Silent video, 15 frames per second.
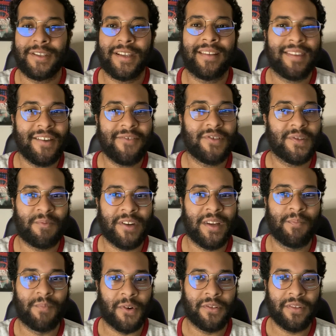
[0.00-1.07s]
I think was pretty
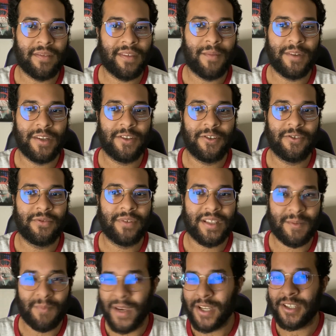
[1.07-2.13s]
bold of them to do,
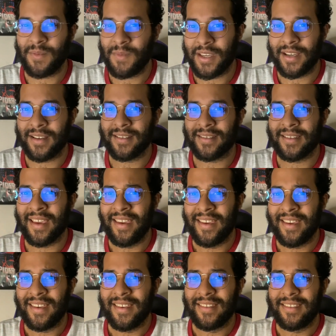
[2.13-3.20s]
especially because
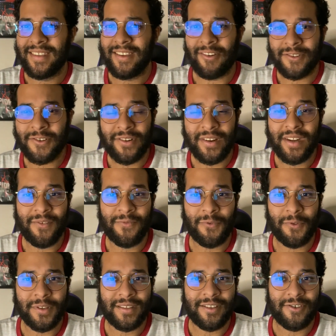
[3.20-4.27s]
the alternative
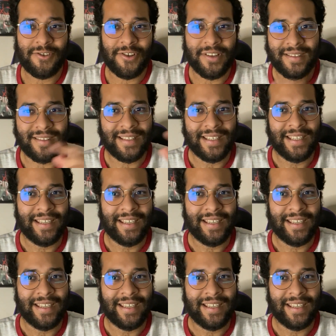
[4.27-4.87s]
was to just